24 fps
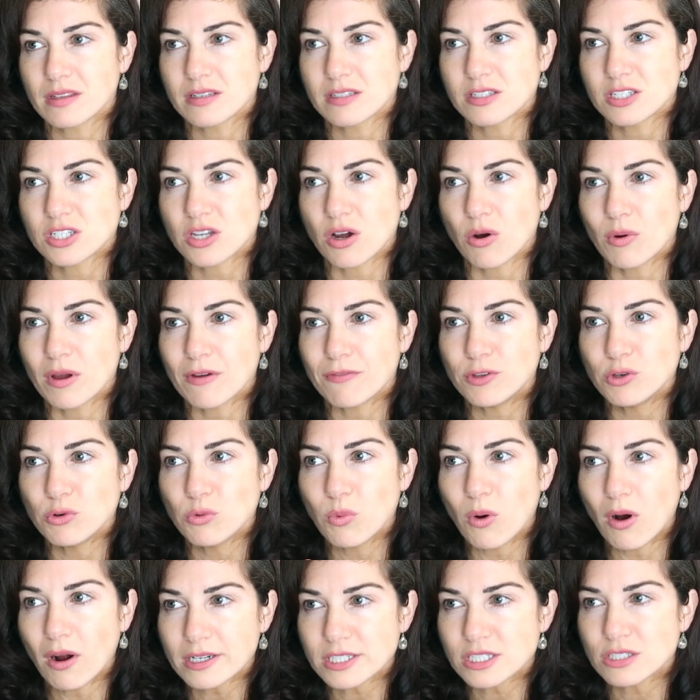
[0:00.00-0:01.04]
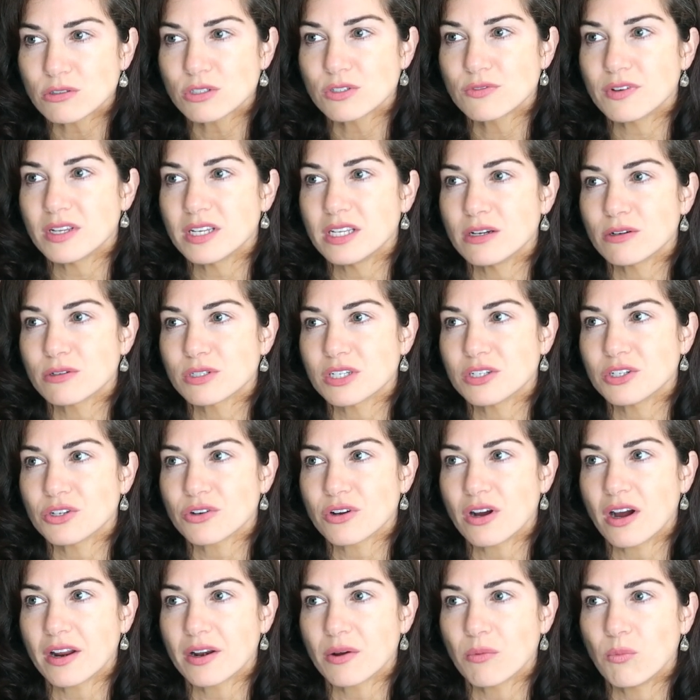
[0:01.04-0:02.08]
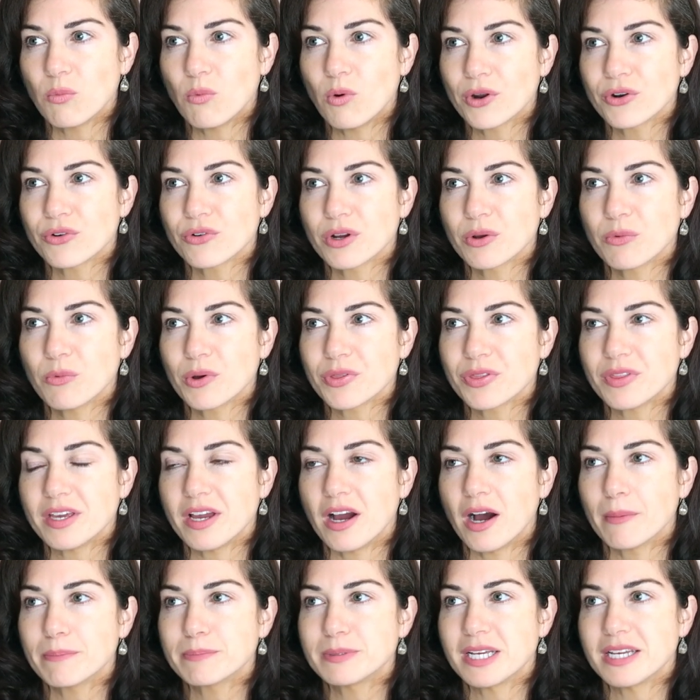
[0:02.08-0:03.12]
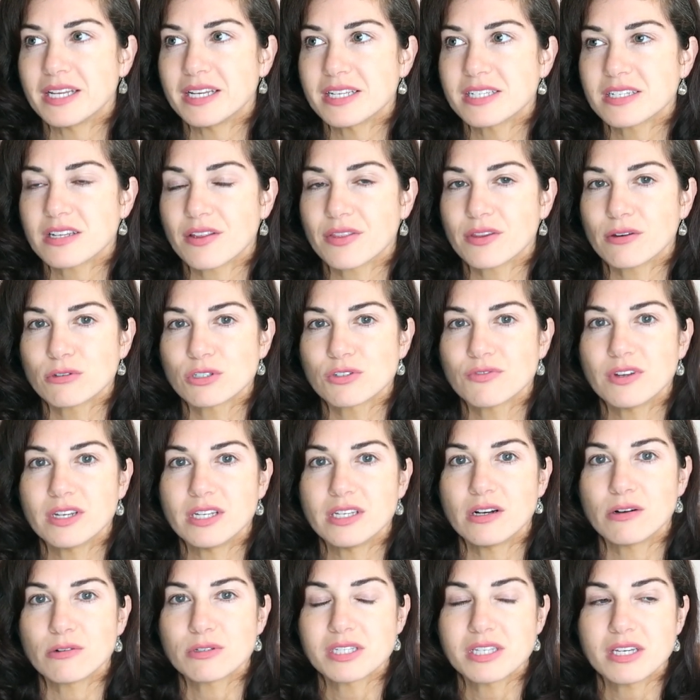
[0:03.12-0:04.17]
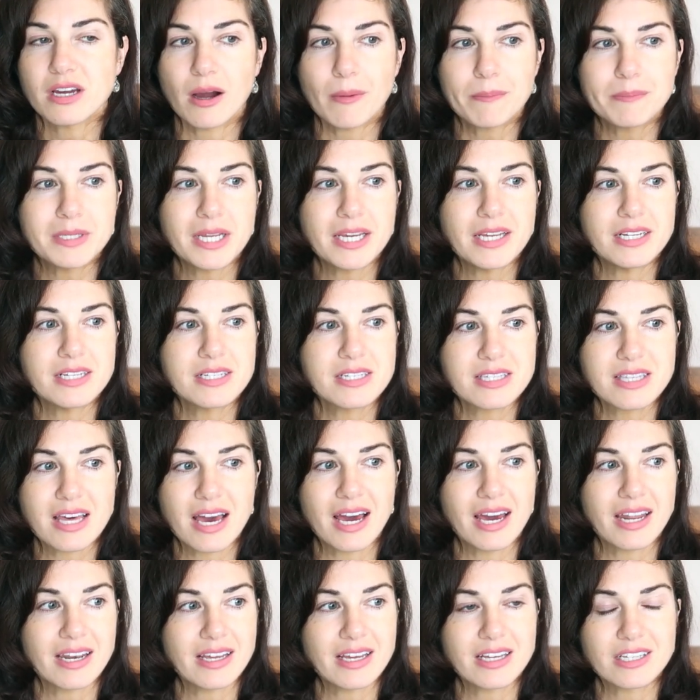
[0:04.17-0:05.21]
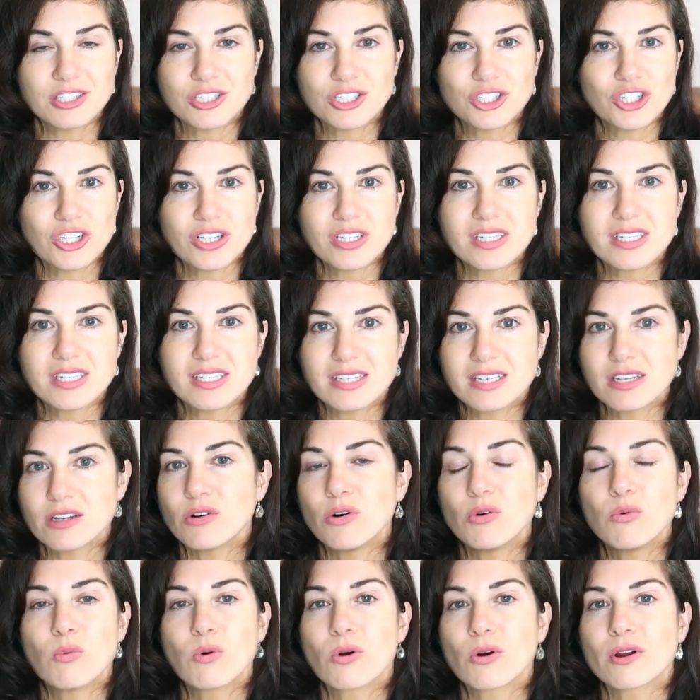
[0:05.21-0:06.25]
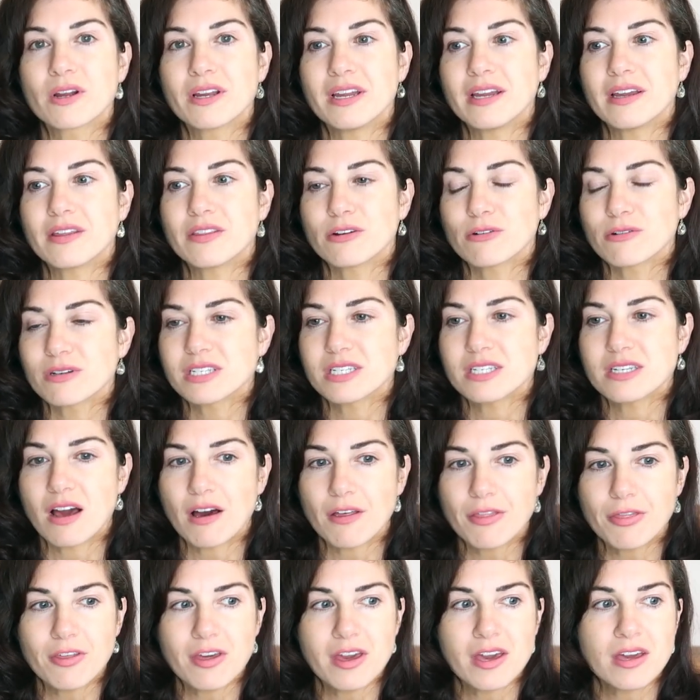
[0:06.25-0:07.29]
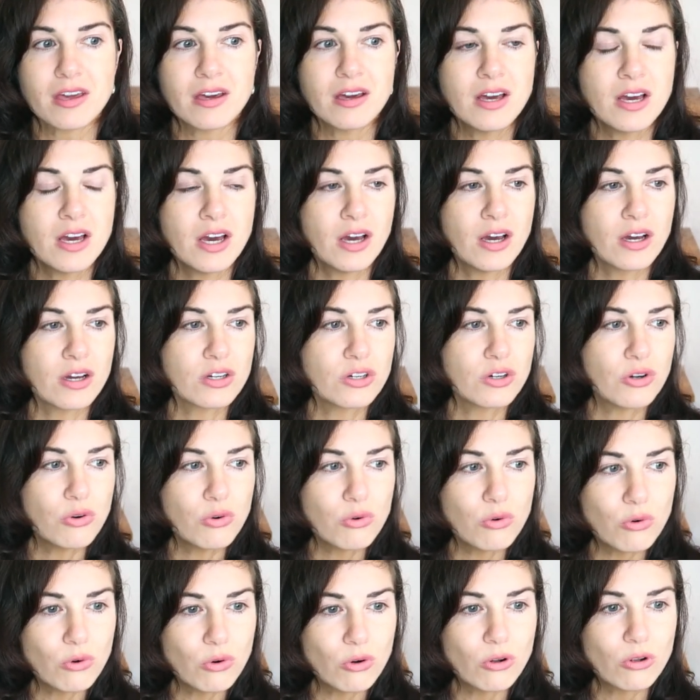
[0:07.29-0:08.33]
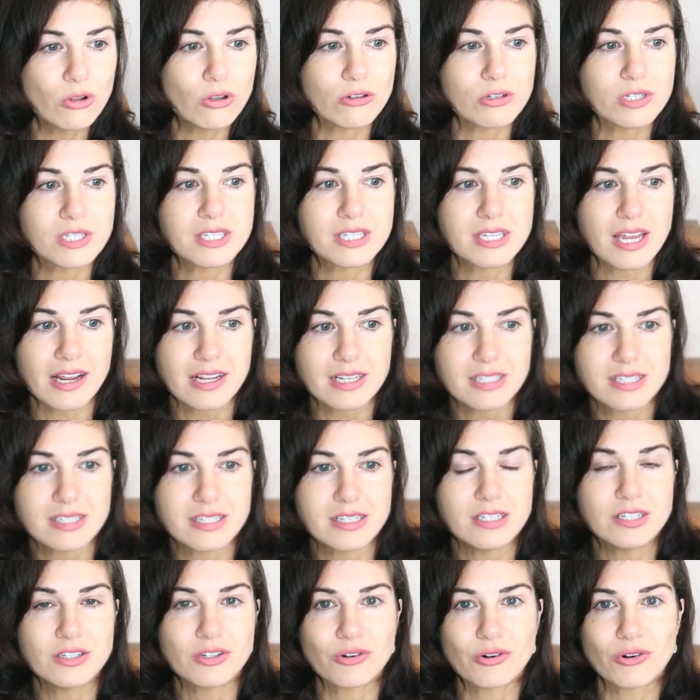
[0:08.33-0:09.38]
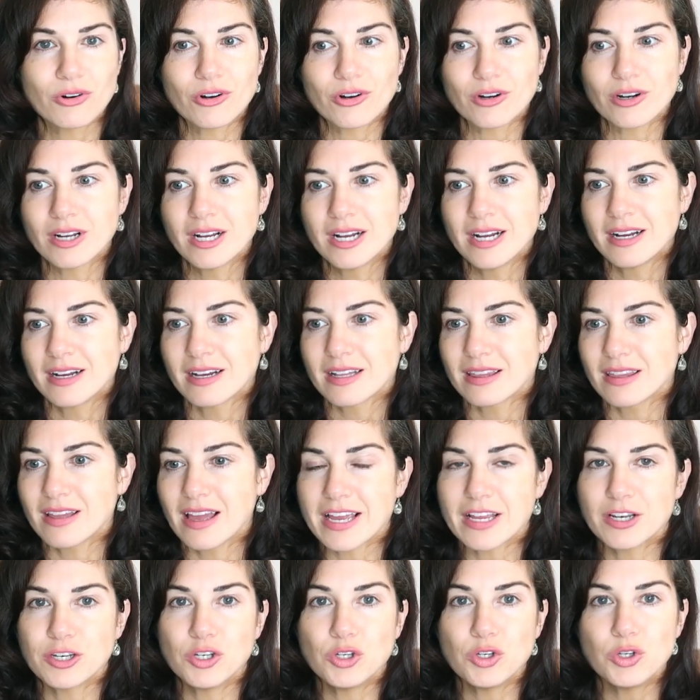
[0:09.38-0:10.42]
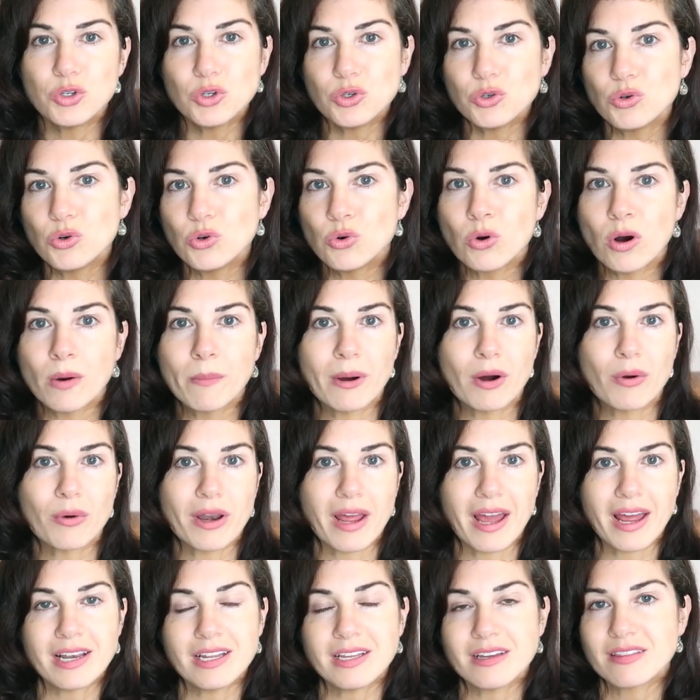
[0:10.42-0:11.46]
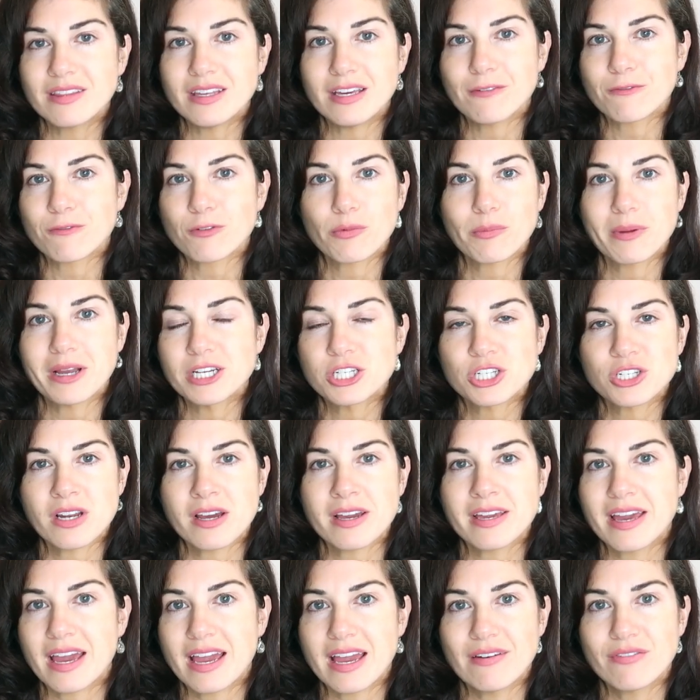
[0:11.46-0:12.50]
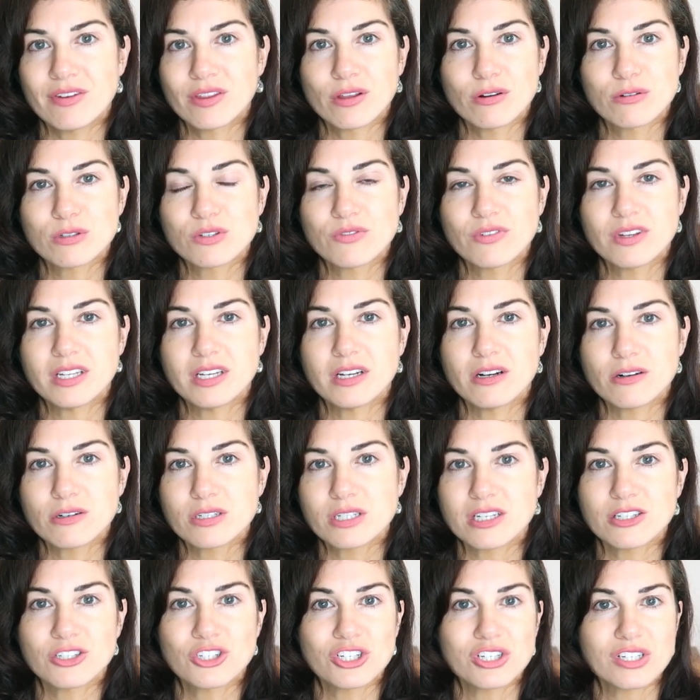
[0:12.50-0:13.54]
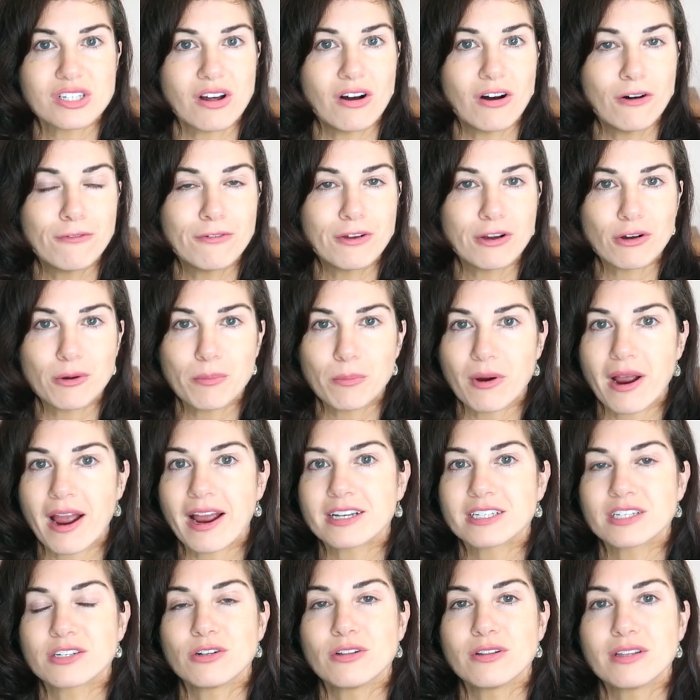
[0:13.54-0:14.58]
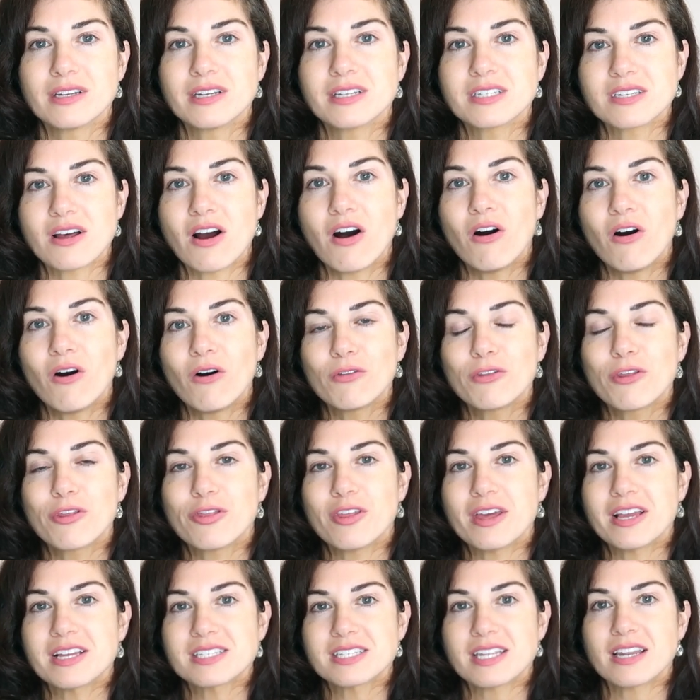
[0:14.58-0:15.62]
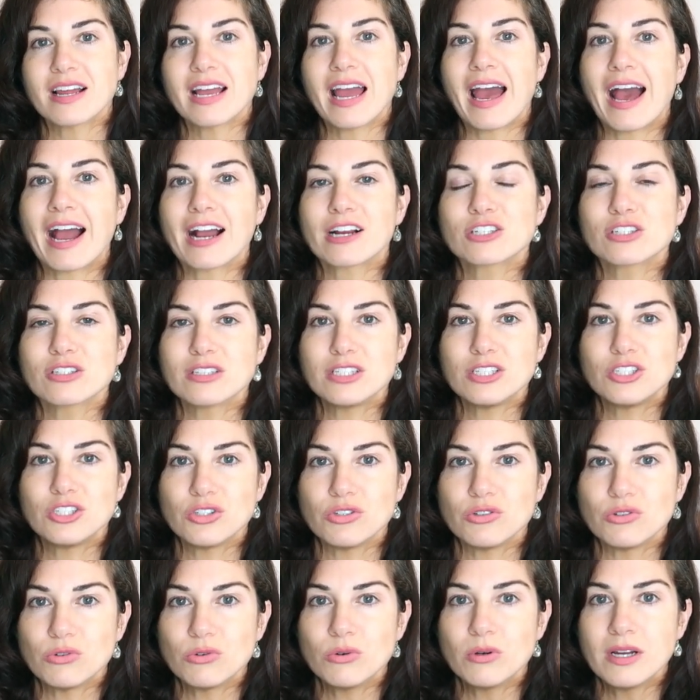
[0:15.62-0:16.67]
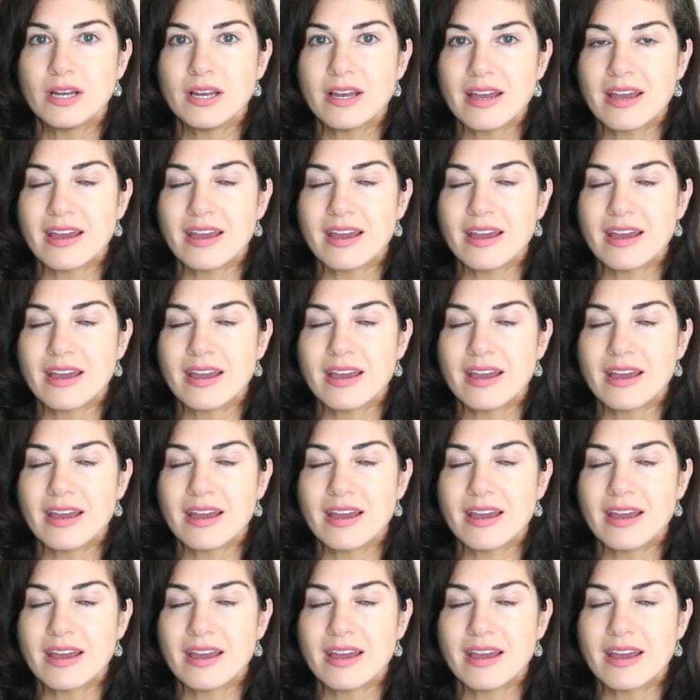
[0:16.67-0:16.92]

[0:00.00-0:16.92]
so if you watch those videos and you're kind of wondering what the update is on those videos, the update is that it's just still working. There is nothing cool or sexy or like new about any of the information I gave in those videos. It's just all very practical and it's all the things that I actually do.